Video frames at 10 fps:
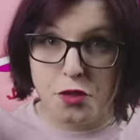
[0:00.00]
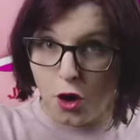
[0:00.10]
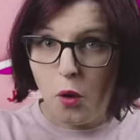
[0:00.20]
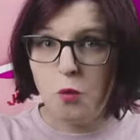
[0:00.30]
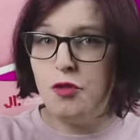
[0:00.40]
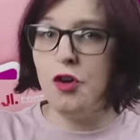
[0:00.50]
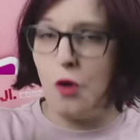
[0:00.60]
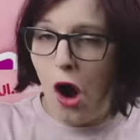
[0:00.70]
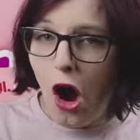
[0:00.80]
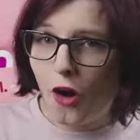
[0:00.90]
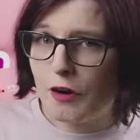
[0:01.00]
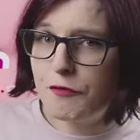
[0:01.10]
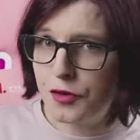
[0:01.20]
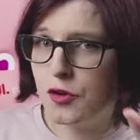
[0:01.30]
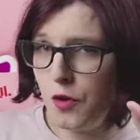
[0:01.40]
Though there are a
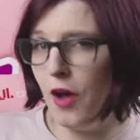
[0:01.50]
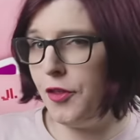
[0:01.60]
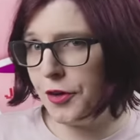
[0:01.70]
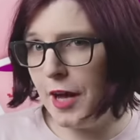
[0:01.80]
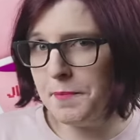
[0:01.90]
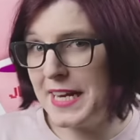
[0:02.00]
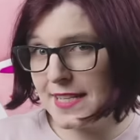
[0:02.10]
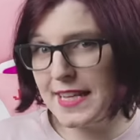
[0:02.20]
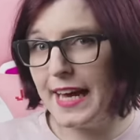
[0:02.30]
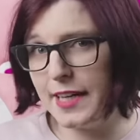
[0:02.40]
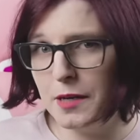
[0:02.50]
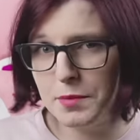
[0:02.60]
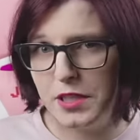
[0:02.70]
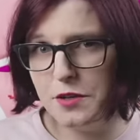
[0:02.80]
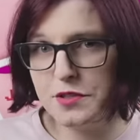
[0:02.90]
few other companies that come
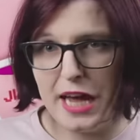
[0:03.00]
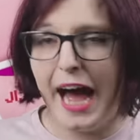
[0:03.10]
close,